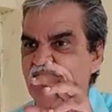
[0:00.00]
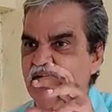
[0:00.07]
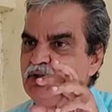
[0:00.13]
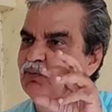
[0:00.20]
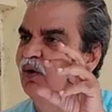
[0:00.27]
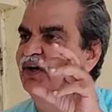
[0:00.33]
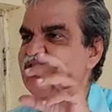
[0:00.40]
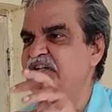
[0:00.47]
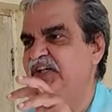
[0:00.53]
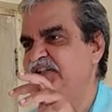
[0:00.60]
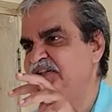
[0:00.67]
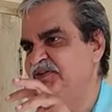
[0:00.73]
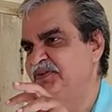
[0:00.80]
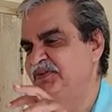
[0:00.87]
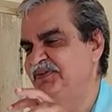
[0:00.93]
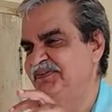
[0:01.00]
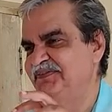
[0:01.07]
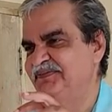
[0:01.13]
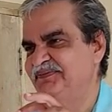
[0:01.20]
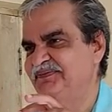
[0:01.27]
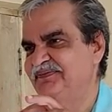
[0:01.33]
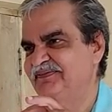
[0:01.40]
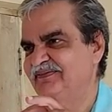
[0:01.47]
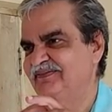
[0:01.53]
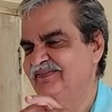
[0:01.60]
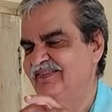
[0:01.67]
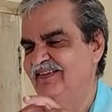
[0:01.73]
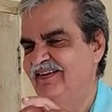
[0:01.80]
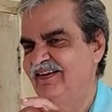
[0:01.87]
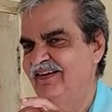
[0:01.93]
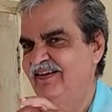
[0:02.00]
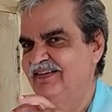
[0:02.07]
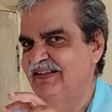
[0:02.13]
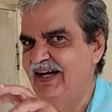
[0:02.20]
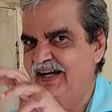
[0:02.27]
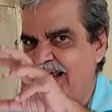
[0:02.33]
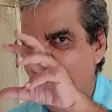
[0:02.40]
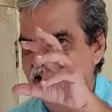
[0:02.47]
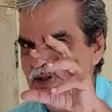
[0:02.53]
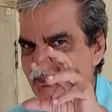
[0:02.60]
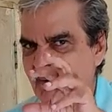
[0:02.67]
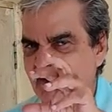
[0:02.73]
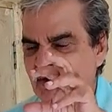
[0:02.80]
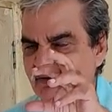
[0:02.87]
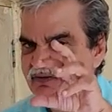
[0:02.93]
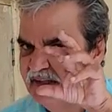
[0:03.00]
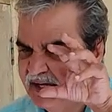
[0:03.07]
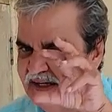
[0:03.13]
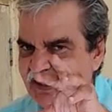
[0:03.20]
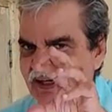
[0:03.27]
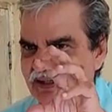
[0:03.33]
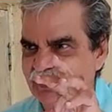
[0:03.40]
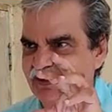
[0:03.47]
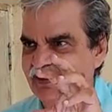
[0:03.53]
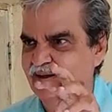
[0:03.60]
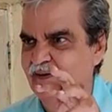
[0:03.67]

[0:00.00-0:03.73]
is what changes you. That aspect of thinking.